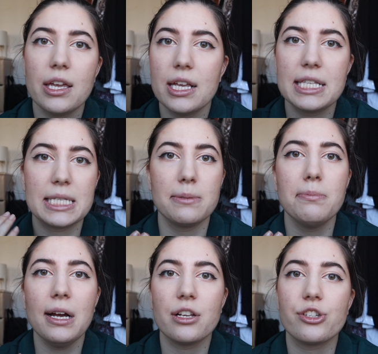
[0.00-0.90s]
it
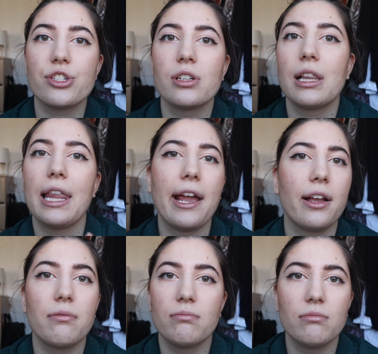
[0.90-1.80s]
smudged
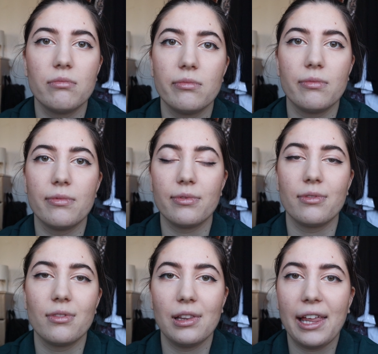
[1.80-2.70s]
like
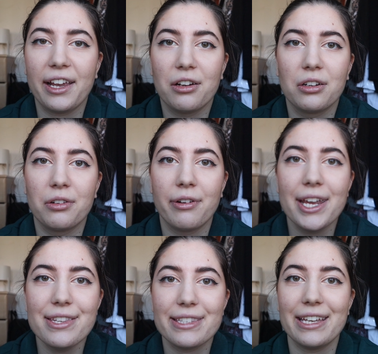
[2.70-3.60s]

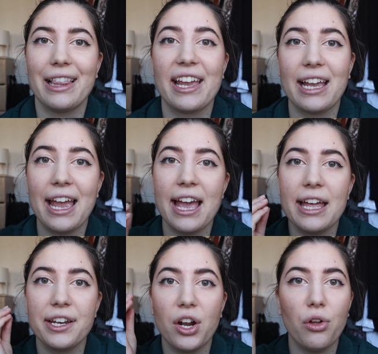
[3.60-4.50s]
crazy. Like, I
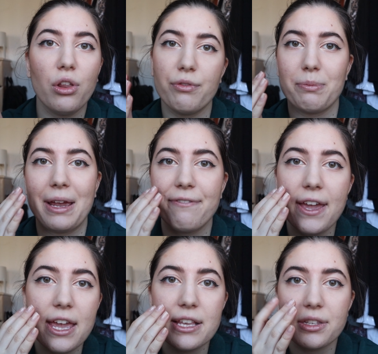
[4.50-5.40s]
had it all over my
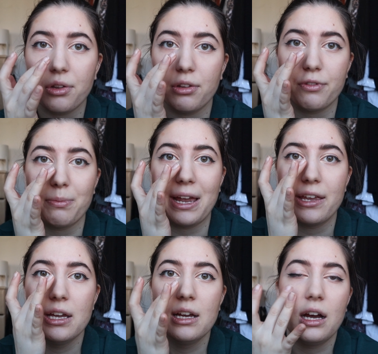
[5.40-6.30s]
face, all over my
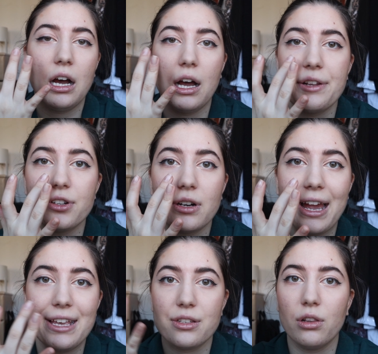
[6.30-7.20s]
under
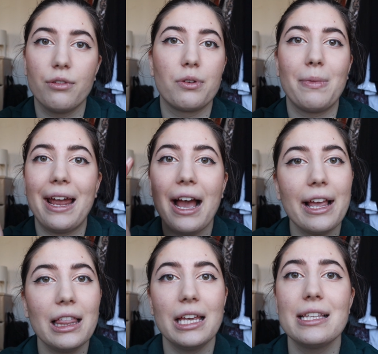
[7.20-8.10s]
eyes, all over my
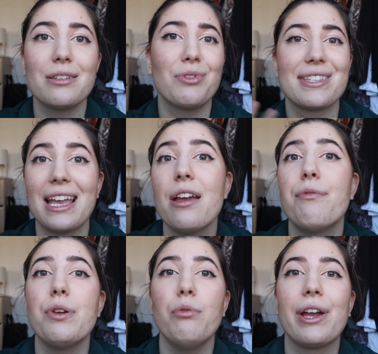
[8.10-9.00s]
eyelids. It was
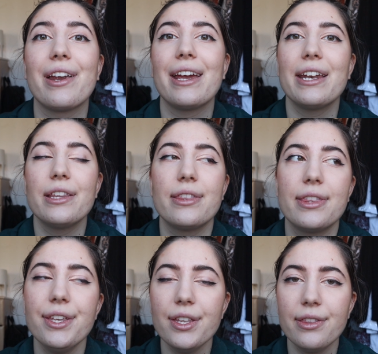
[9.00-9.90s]
everywhere and it
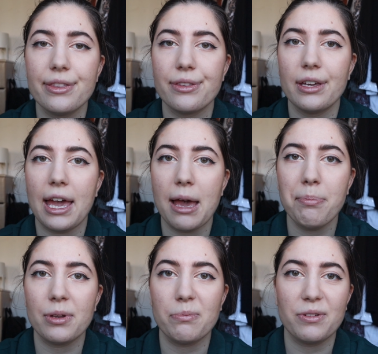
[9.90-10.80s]
didn't
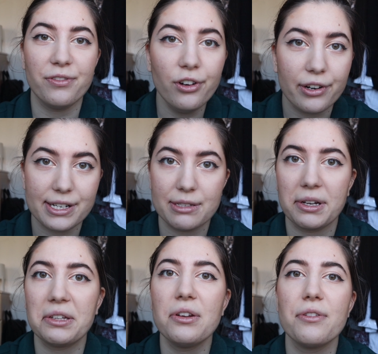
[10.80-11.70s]
happen before, so I
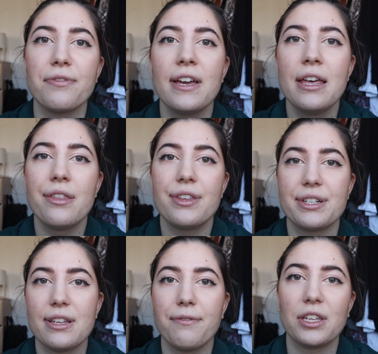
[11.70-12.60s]
don't know if
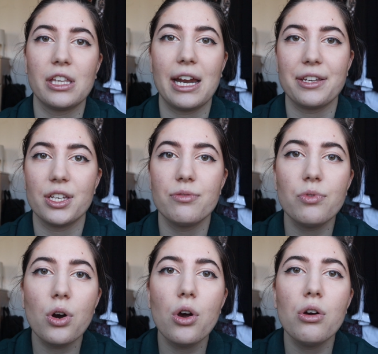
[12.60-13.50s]
there's something that I did
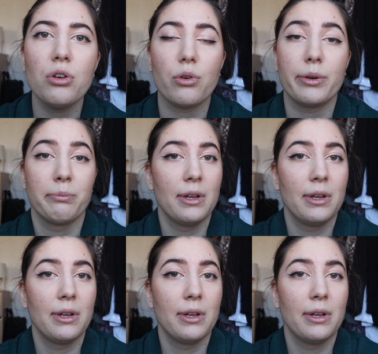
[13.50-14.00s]
wrong, or